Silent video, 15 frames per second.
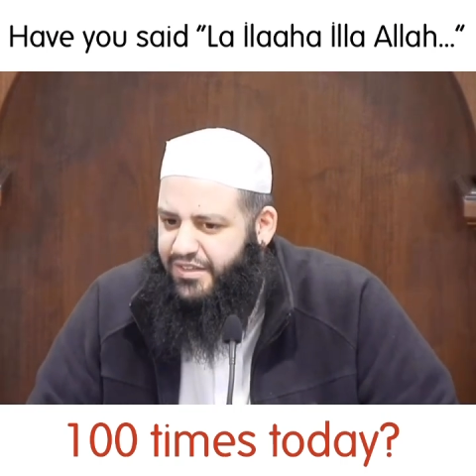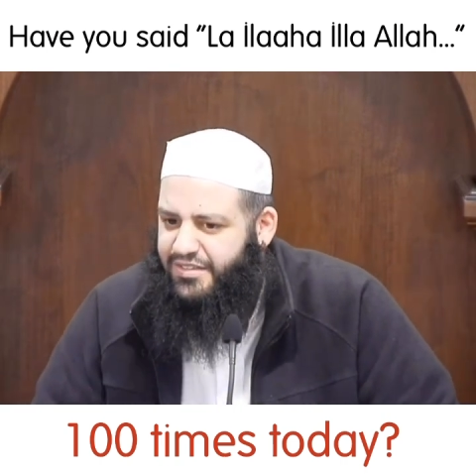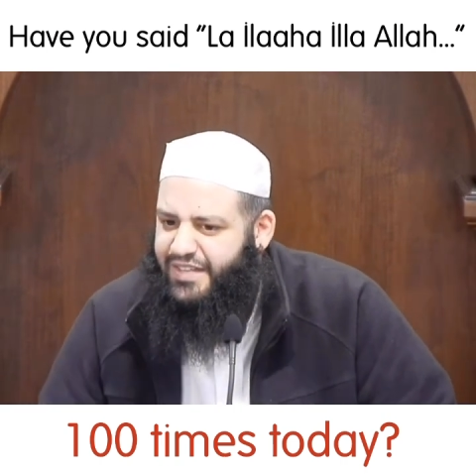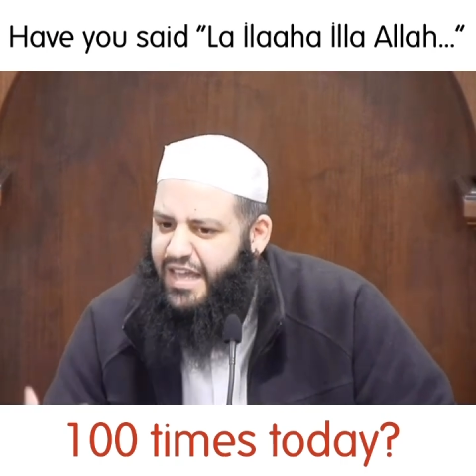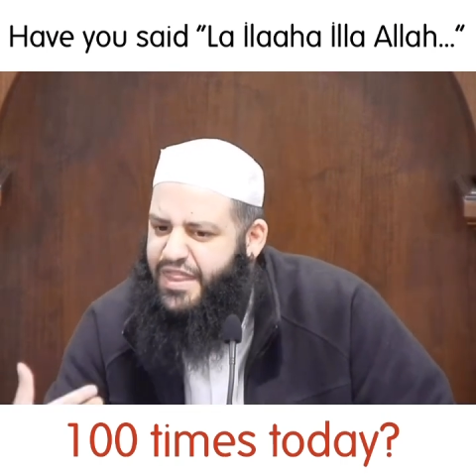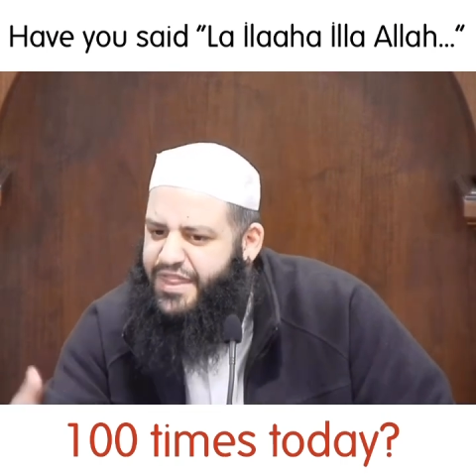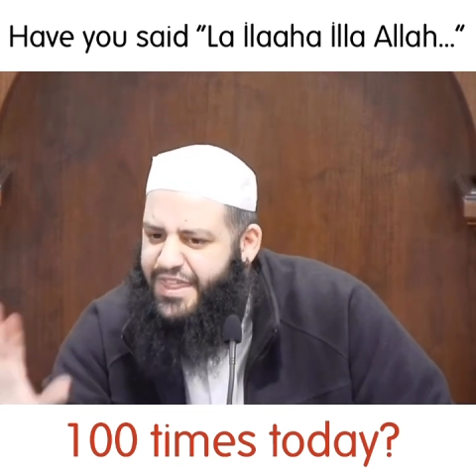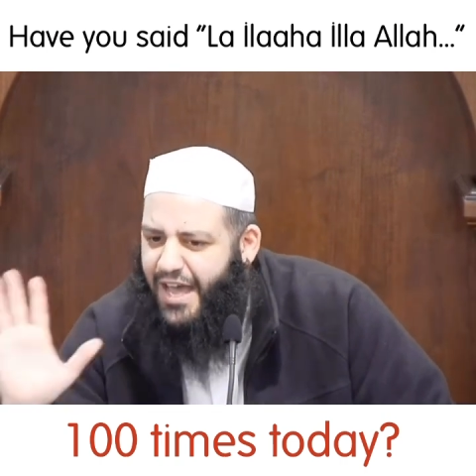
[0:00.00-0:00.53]

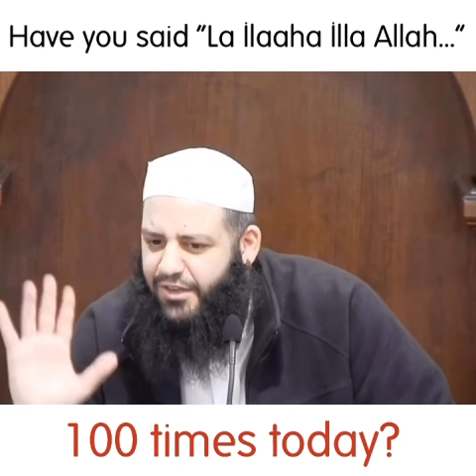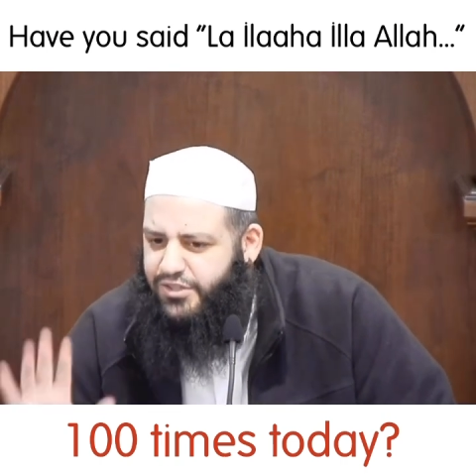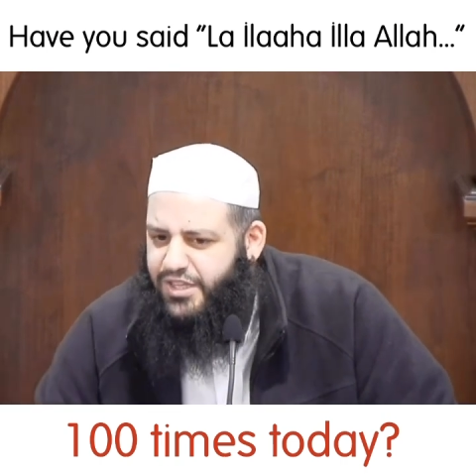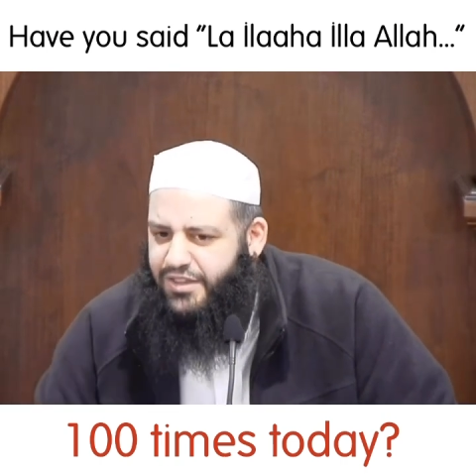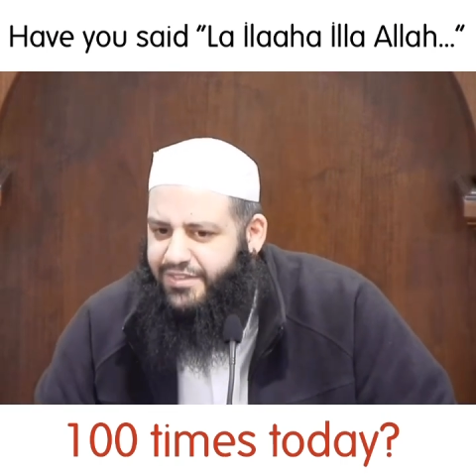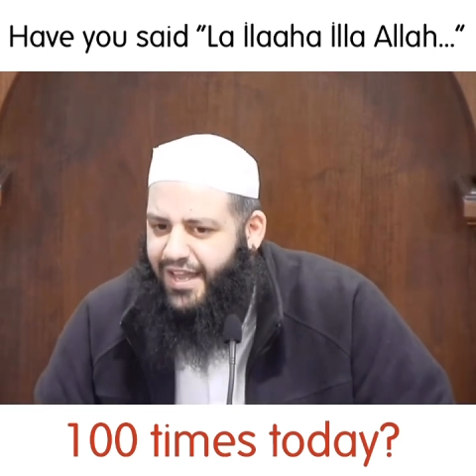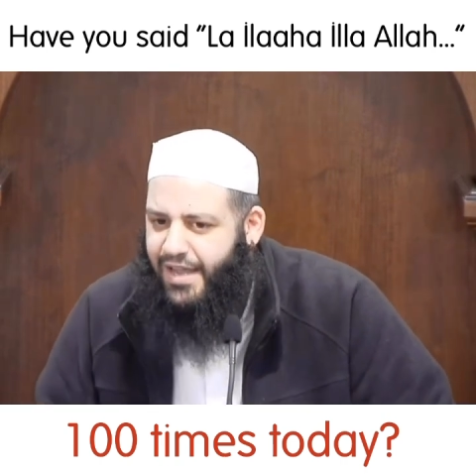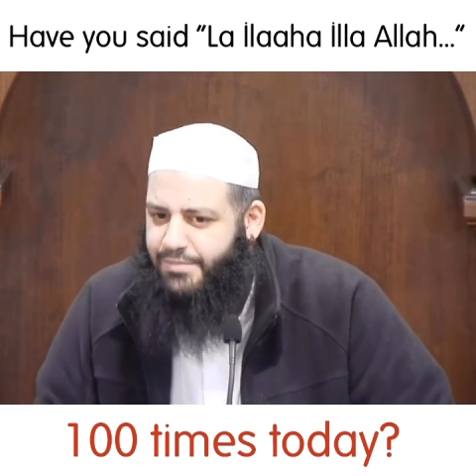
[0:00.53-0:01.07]

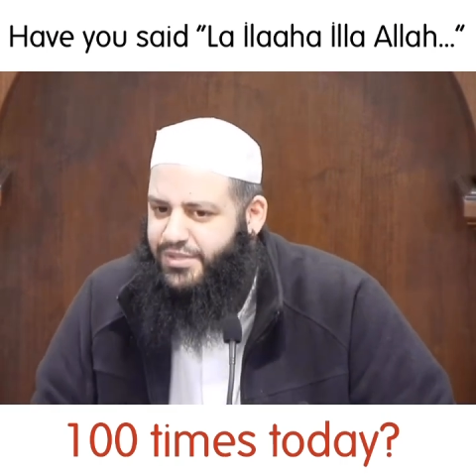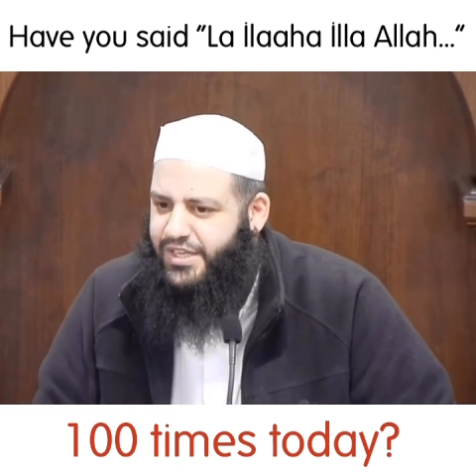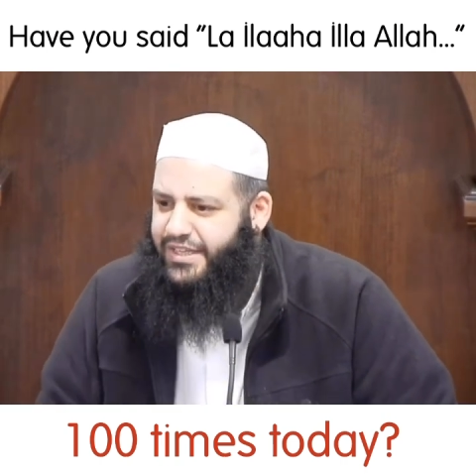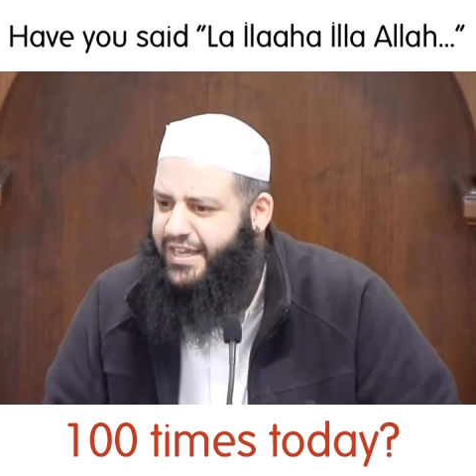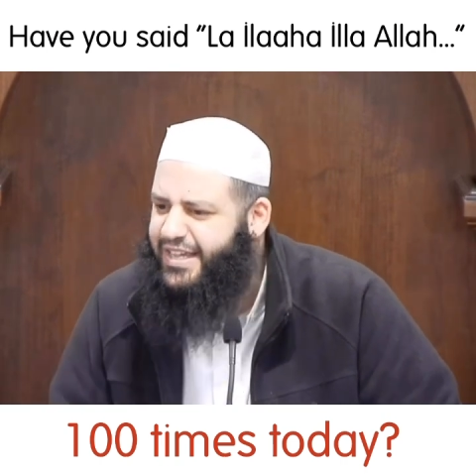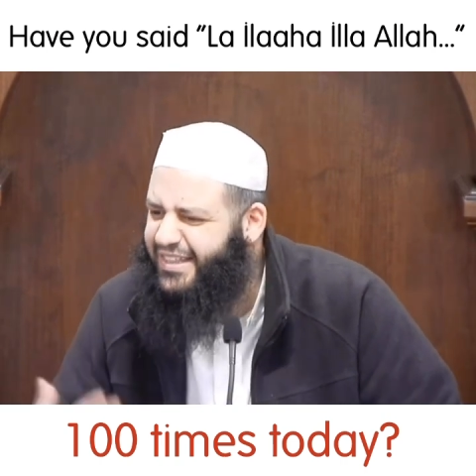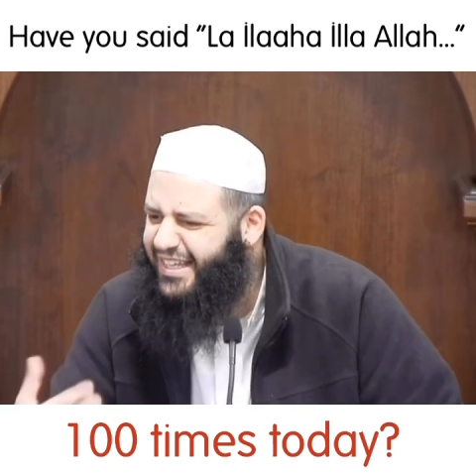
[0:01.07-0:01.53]
10,000 times a day.